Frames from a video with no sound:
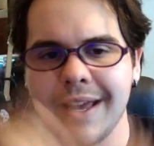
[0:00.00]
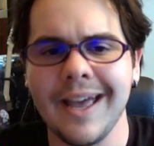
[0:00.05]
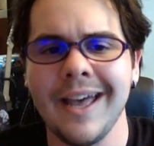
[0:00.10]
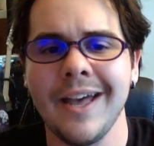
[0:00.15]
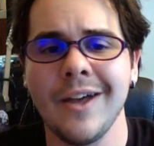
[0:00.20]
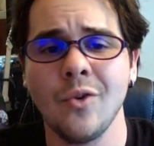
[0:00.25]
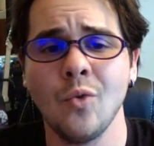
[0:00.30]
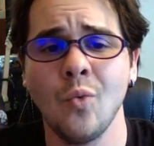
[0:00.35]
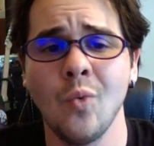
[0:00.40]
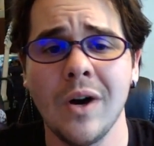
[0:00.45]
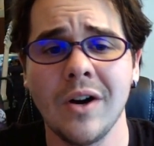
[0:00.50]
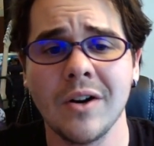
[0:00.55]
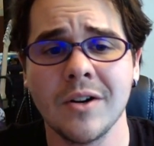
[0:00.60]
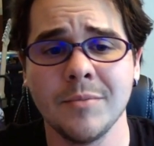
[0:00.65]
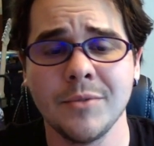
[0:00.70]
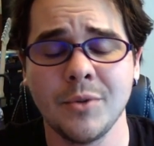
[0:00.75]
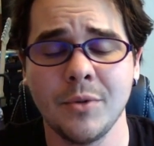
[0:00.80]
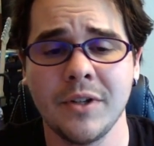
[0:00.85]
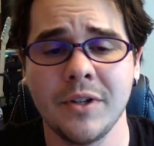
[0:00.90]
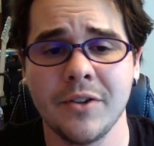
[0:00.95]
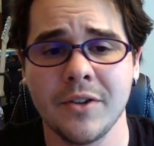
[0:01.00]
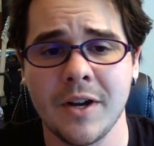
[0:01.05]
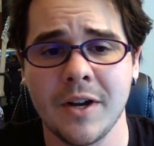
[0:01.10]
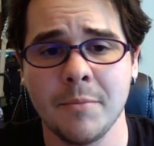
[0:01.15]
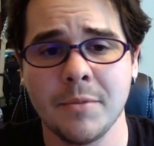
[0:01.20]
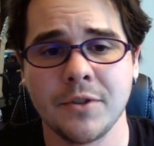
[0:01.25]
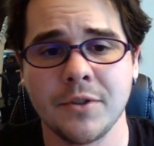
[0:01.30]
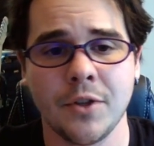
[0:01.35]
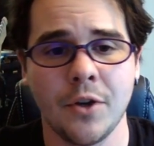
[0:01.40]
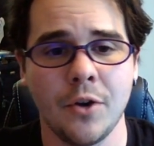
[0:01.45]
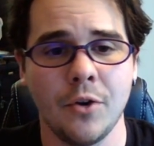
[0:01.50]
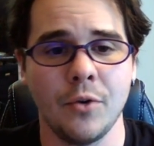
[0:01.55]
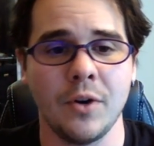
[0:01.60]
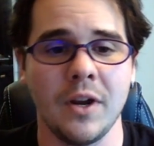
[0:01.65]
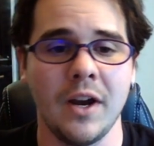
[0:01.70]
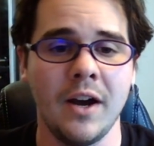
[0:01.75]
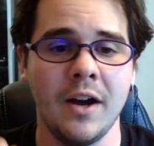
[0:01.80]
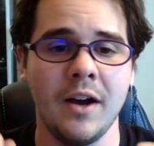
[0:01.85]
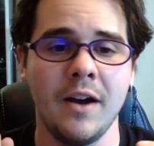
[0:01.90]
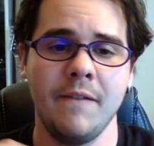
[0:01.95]
and welcome to another episode
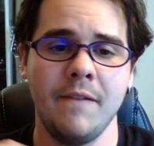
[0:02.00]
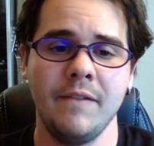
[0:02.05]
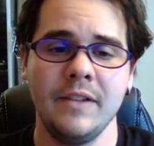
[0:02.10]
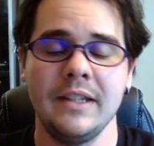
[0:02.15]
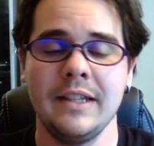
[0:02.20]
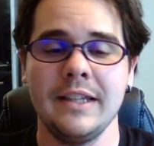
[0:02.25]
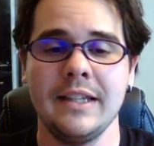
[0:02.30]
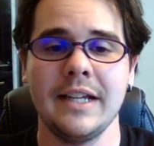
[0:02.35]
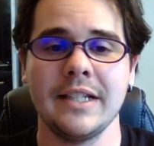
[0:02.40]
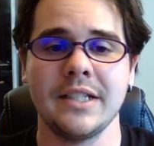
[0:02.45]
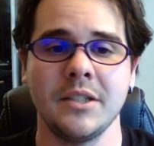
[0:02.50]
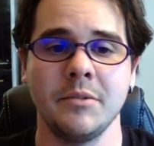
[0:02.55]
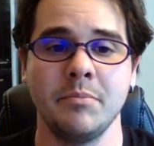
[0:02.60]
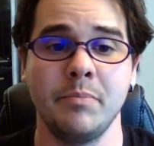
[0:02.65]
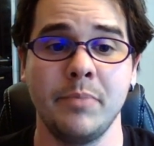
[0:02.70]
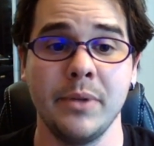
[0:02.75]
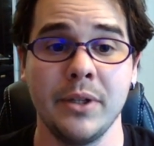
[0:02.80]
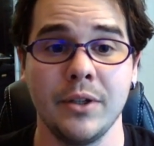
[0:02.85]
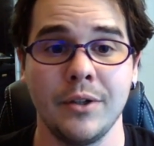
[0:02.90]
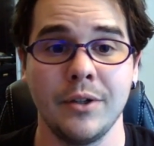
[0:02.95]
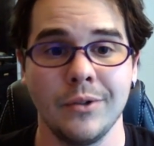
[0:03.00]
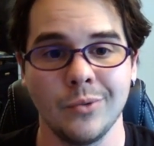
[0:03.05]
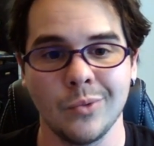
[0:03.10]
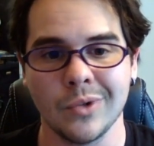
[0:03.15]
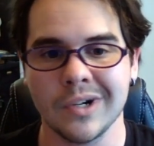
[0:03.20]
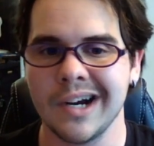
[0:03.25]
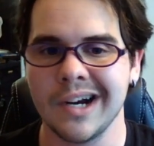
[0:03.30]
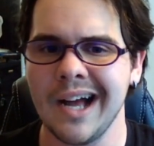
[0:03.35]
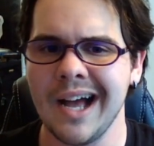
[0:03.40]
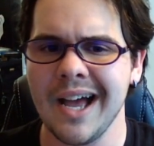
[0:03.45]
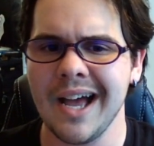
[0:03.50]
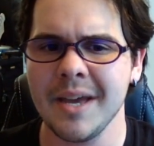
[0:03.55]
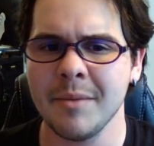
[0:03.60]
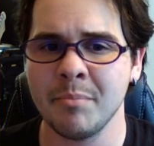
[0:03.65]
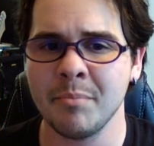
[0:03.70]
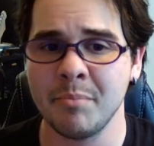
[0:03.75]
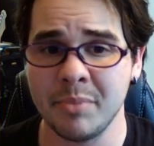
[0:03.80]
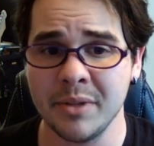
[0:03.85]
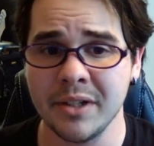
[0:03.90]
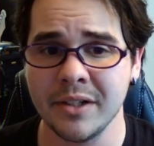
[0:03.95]
of Let's Build, where I
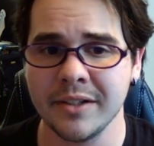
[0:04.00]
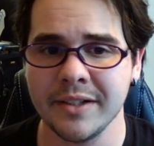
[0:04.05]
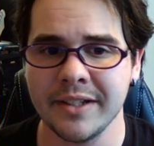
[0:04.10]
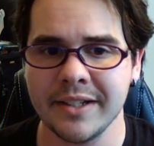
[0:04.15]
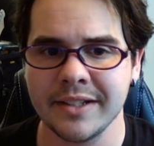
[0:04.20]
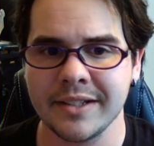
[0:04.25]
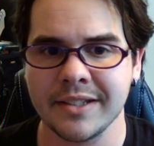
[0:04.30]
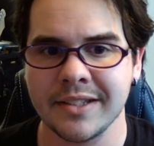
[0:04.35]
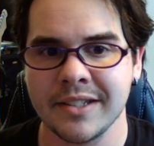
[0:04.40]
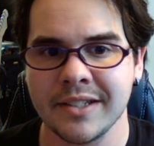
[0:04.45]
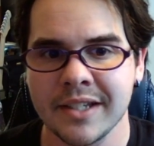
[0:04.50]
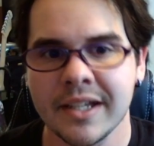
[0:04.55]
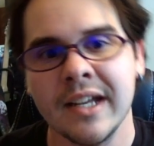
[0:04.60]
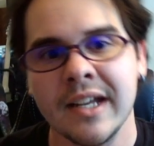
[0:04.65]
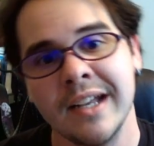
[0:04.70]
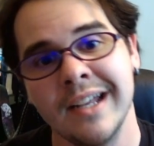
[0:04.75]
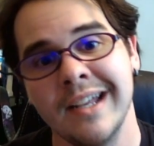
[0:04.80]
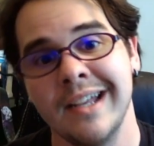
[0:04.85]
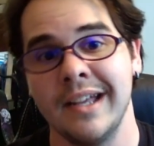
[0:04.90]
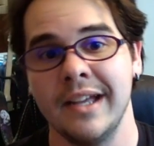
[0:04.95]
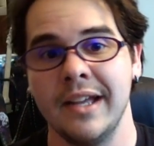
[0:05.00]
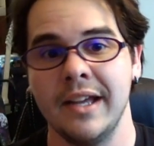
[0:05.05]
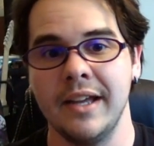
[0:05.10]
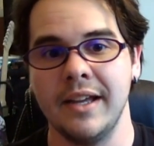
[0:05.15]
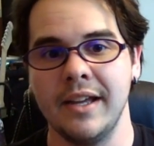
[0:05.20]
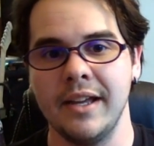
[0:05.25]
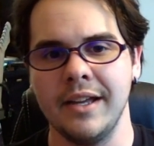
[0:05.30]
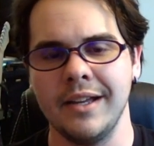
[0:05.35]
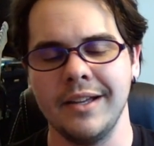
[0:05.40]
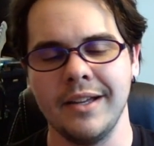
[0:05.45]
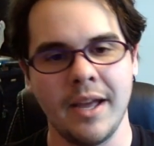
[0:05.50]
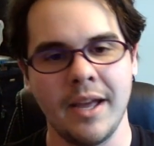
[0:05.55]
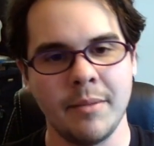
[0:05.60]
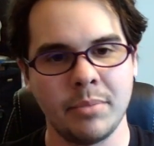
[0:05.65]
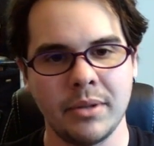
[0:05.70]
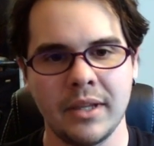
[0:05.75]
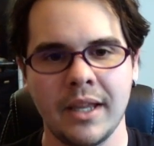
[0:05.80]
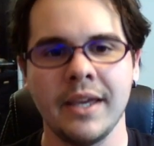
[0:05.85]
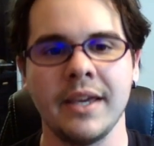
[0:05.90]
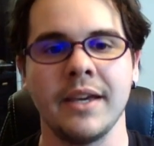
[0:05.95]
build it and
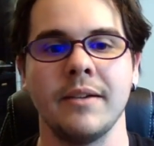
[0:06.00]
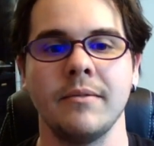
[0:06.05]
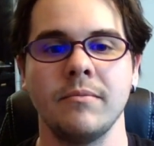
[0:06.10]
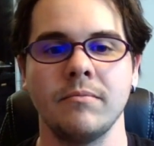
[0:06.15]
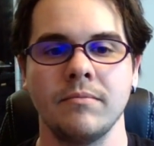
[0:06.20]
play it.